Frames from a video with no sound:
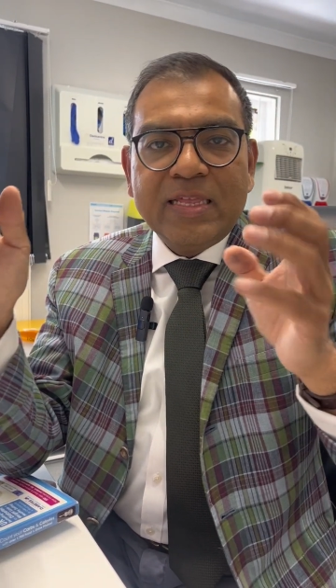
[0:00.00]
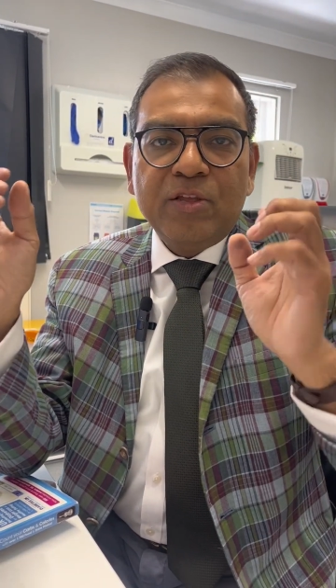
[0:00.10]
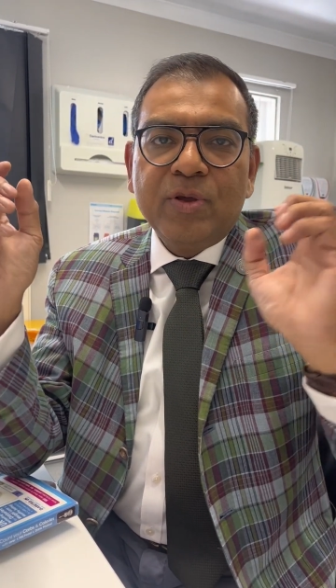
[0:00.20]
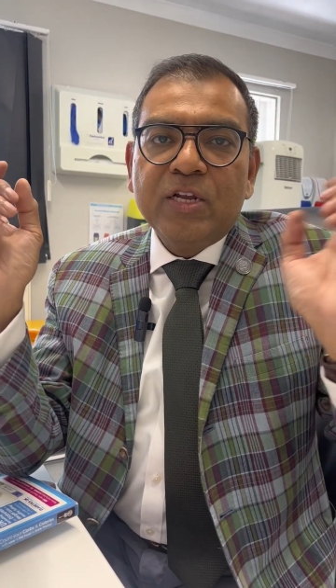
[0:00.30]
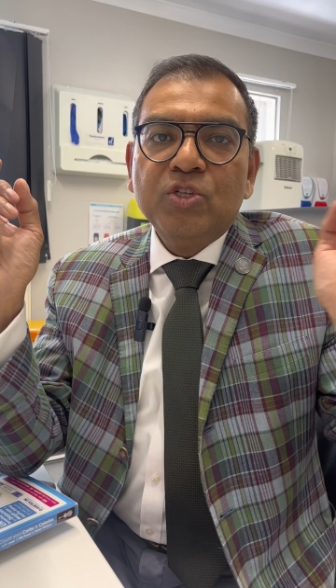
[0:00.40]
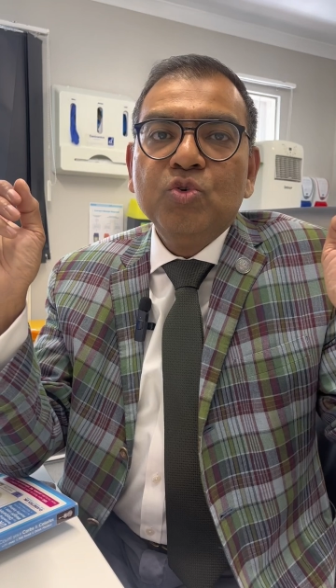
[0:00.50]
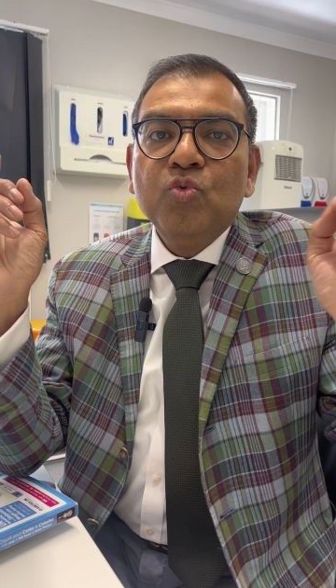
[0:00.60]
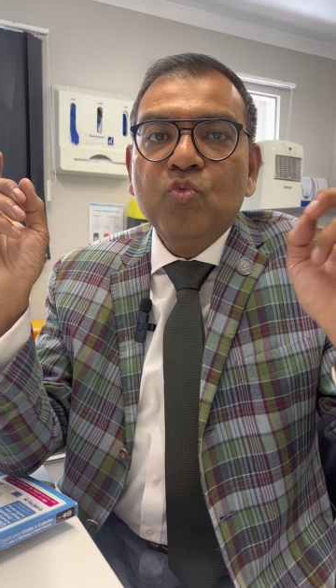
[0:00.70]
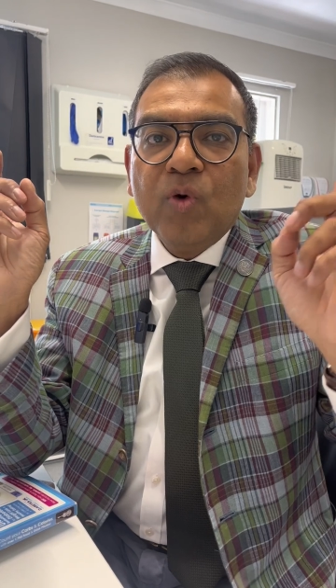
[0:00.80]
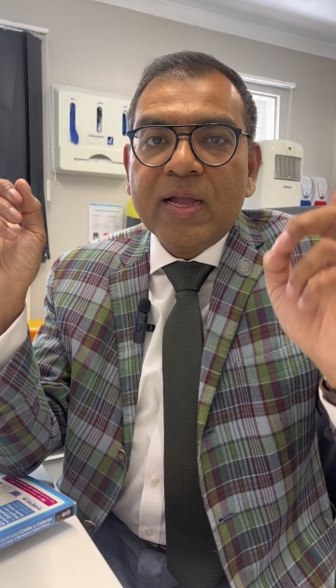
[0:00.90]
then you can
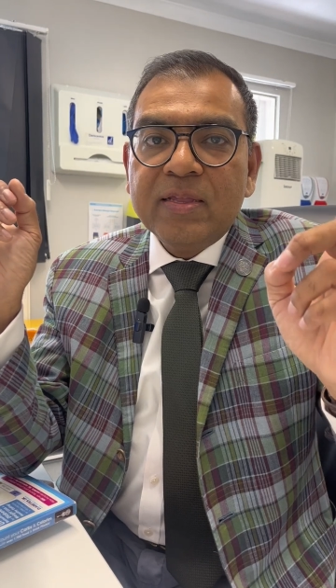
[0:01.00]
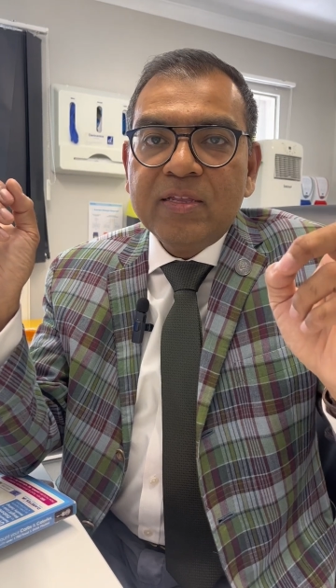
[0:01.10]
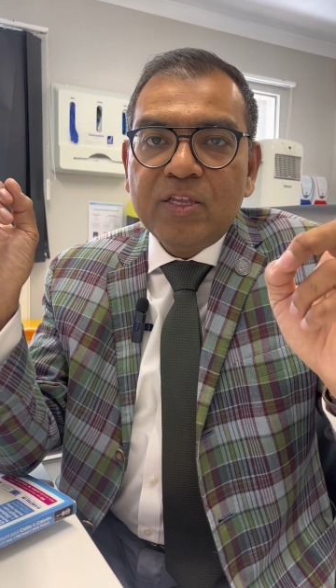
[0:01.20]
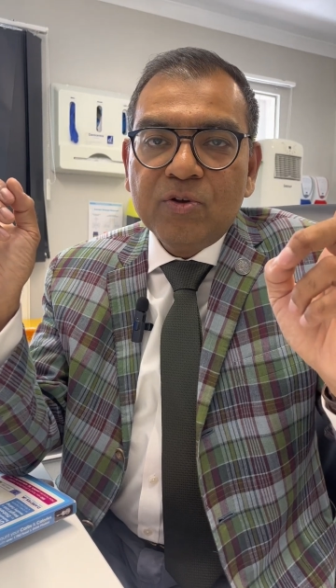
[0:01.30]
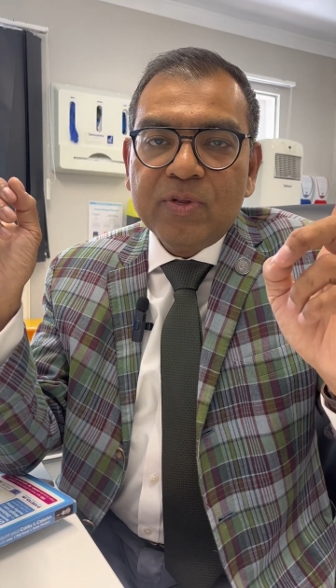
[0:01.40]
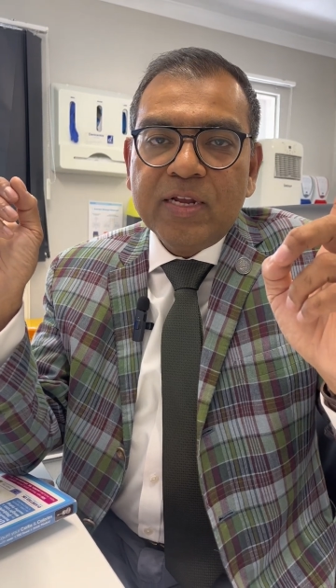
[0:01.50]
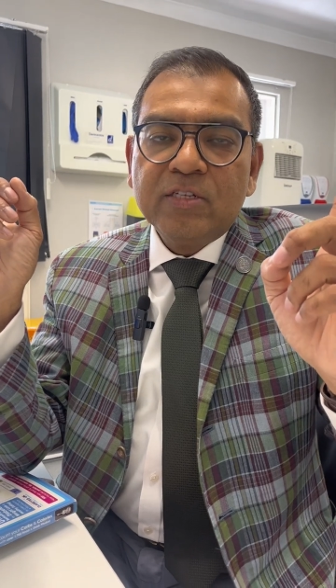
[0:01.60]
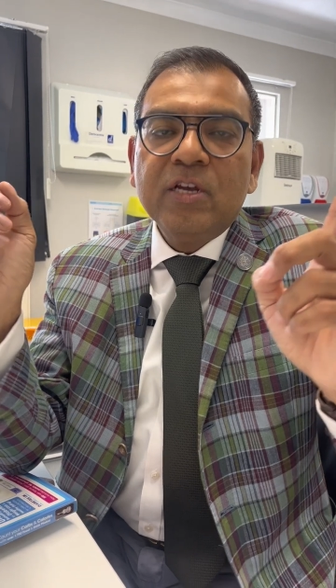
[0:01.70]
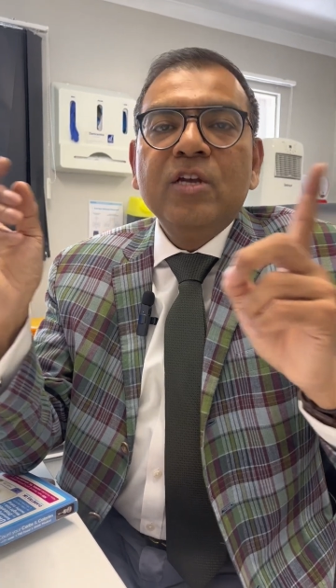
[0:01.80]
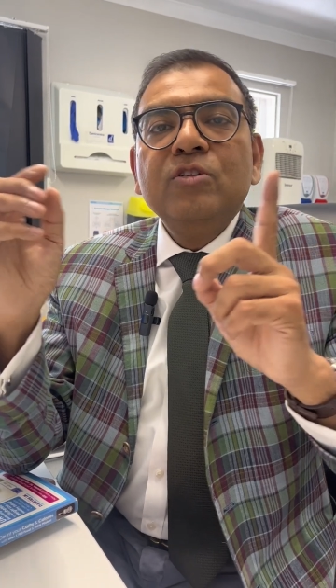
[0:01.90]
do 1
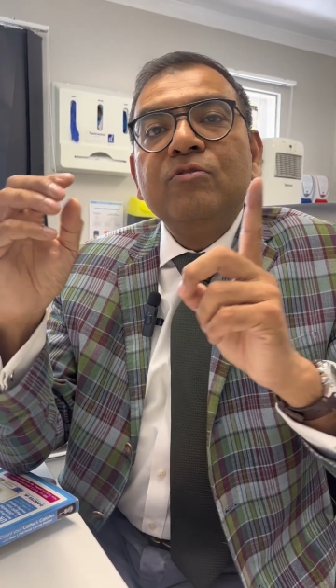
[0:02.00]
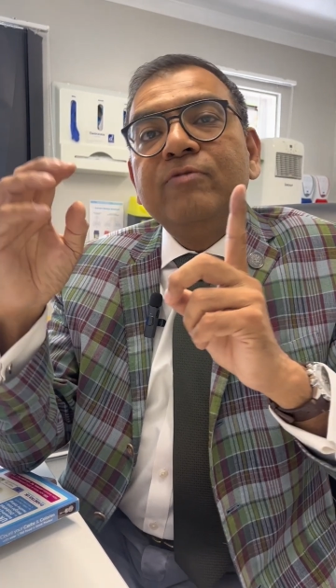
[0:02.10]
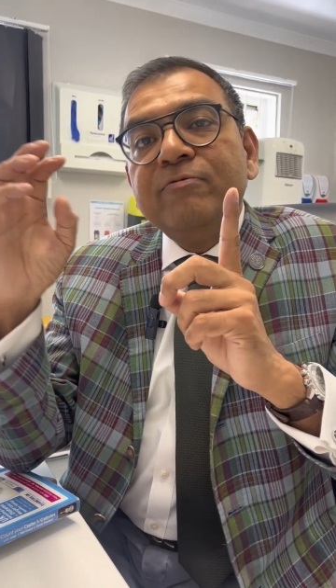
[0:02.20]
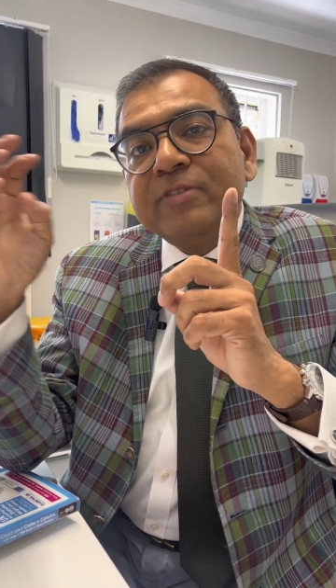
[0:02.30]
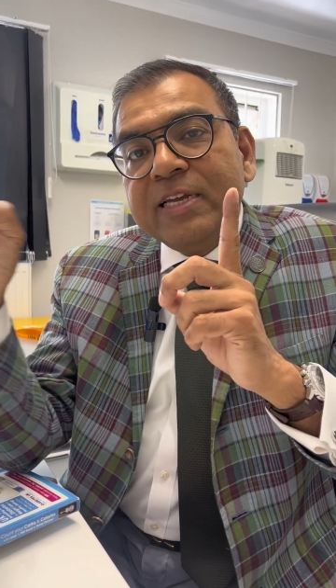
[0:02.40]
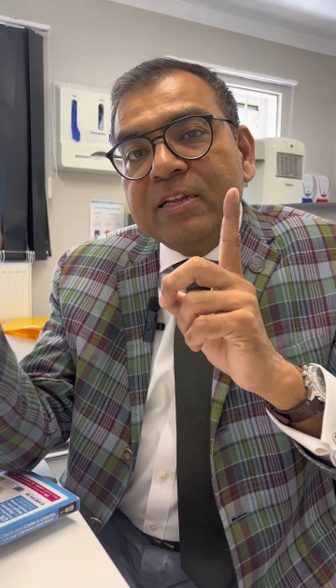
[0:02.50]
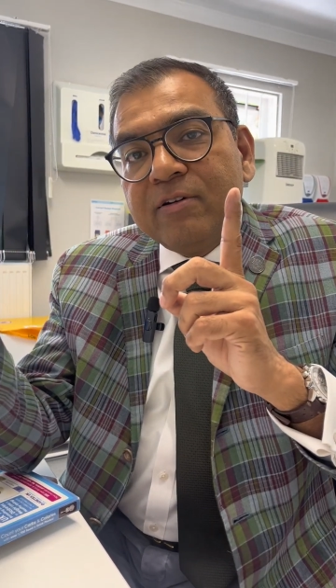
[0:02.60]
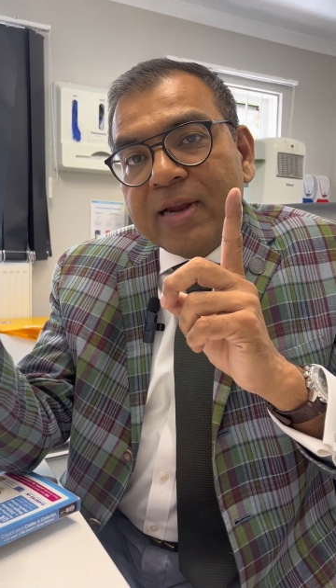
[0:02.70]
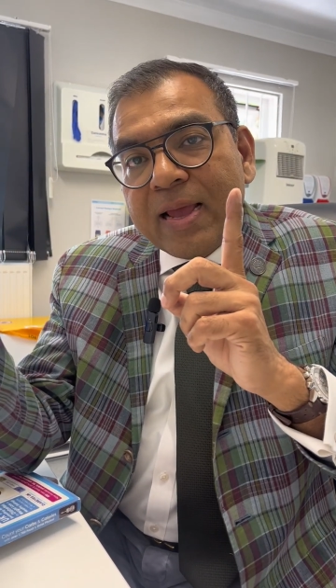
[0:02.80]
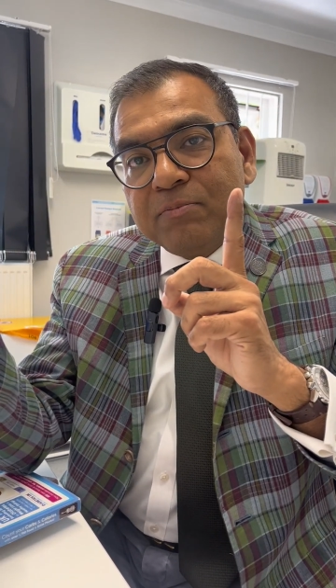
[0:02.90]
unit to 15
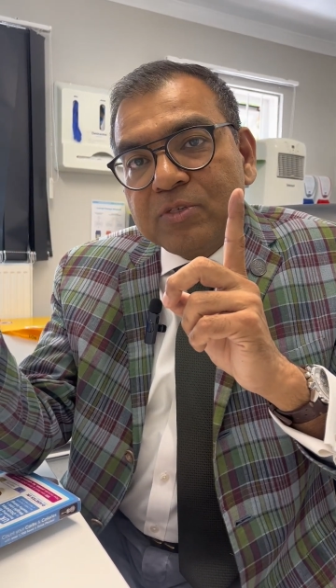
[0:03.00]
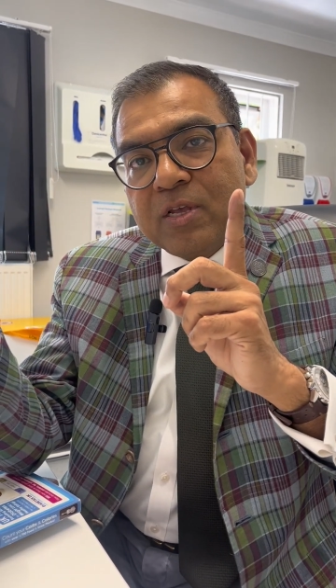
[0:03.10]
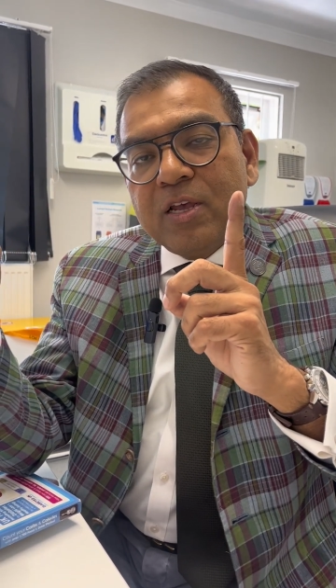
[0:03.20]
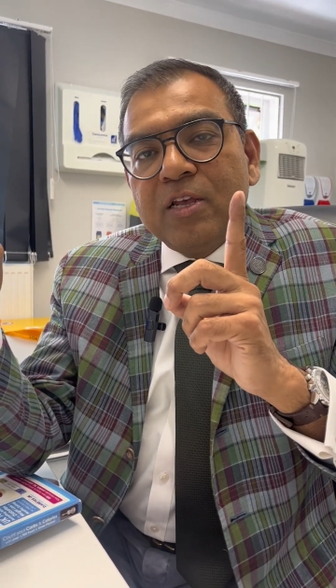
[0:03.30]
grams.